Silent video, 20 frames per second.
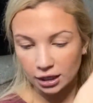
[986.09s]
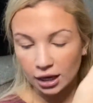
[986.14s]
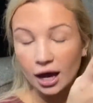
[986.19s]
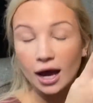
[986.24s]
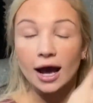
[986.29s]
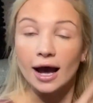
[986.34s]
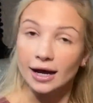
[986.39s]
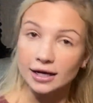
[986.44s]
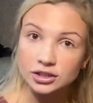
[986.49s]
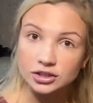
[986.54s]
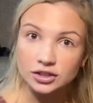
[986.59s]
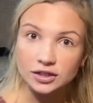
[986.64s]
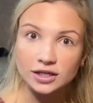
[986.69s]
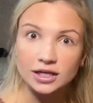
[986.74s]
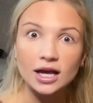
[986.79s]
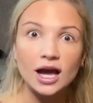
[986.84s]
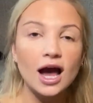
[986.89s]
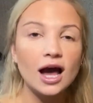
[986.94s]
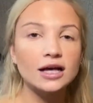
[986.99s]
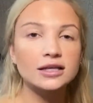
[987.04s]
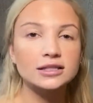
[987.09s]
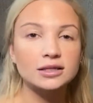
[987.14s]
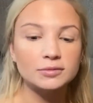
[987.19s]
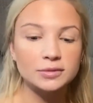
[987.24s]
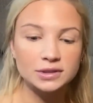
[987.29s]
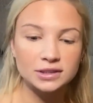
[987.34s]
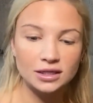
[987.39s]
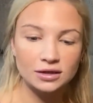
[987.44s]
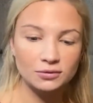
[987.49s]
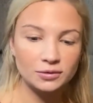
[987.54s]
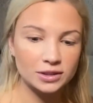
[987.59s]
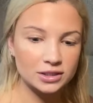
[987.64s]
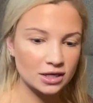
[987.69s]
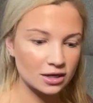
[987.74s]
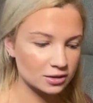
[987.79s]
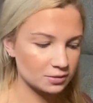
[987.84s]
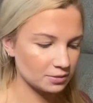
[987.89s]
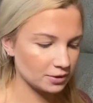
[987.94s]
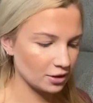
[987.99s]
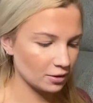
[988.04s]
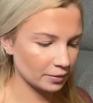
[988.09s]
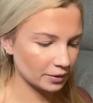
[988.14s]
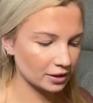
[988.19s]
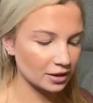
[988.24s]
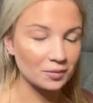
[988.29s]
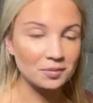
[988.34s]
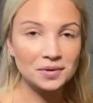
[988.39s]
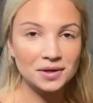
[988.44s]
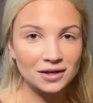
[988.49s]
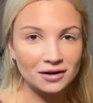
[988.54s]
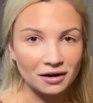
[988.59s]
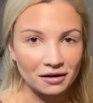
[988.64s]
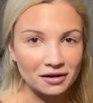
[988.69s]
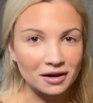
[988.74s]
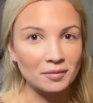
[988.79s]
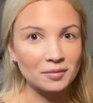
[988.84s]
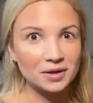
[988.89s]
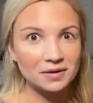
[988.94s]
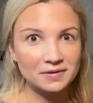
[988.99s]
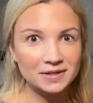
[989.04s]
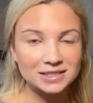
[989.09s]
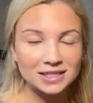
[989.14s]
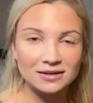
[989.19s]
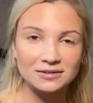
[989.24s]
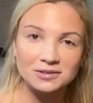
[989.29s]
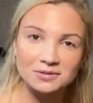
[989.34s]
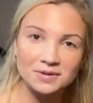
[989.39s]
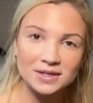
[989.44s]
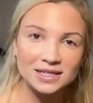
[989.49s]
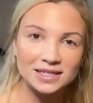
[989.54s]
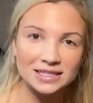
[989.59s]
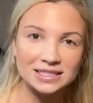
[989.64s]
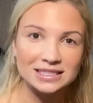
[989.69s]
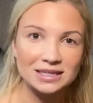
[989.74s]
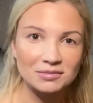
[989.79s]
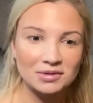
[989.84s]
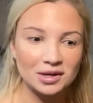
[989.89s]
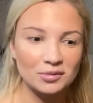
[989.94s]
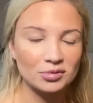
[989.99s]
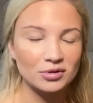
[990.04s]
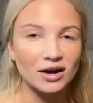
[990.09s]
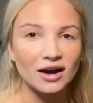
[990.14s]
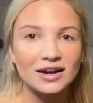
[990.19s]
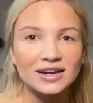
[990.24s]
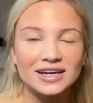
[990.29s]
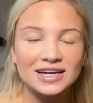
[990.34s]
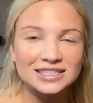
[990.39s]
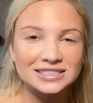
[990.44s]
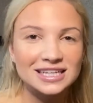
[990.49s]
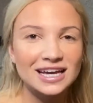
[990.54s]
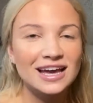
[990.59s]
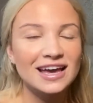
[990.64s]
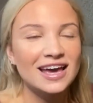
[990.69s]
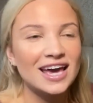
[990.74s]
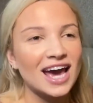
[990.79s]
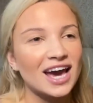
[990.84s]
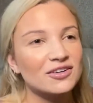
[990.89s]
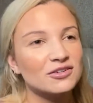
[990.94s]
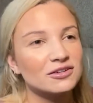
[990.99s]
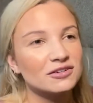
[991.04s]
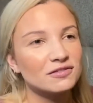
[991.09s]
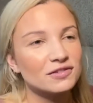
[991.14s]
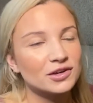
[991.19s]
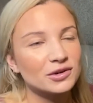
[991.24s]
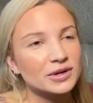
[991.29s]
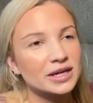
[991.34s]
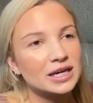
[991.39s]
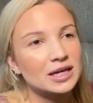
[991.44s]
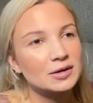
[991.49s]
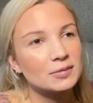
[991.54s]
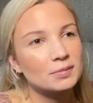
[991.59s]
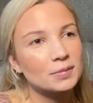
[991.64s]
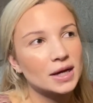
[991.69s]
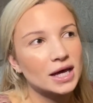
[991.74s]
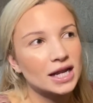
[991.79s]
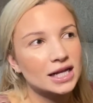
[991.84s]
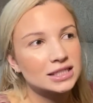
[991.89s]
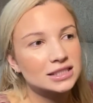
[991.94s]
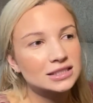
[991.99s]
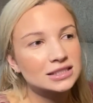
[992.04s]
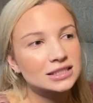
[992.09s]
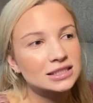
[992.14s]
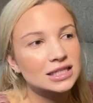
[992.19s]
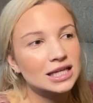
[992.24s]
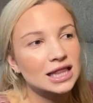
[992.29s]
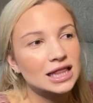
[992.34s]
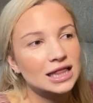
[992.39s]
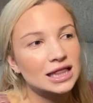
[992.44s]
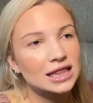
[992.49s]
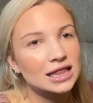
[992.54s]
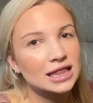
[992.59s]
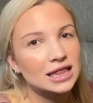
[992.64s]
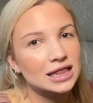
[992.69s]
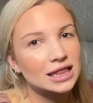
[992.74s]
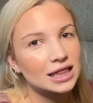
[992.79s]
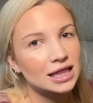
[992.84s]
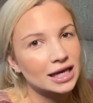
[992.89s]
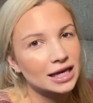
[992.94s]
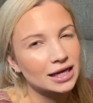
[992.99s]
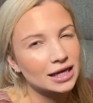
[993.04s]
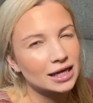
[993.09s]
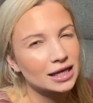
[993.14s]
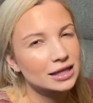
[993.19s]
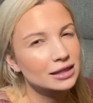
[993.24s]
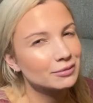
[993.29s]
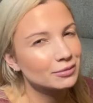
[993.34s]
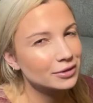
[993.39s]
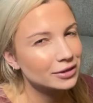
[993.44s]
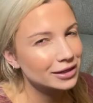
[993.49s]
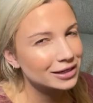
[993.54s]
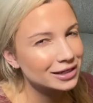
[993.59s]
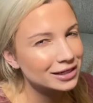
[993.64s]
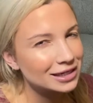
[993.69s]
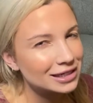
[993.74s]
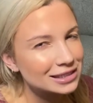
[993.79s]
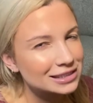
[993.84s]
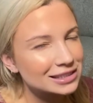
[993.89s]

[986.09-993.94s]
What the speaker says: Actually, someone did reach out to me. Oh my god, a PR company reached out to me to like send me a product and review it, but I didn't like the product.